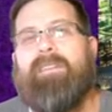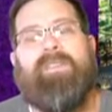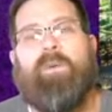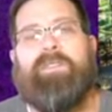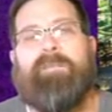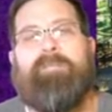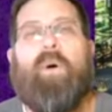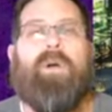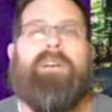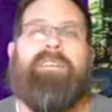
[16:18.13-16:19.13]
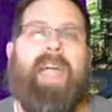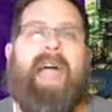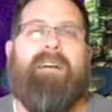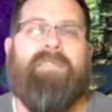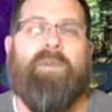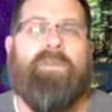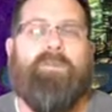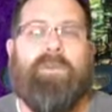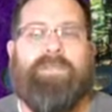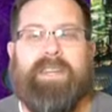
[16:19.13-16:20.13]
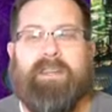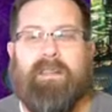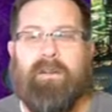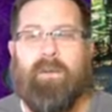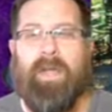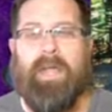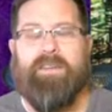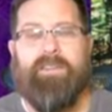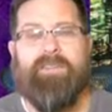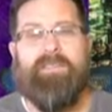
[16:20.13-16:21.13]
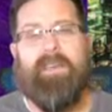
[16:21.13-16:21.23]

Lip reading: if it was important to have those in particular locations.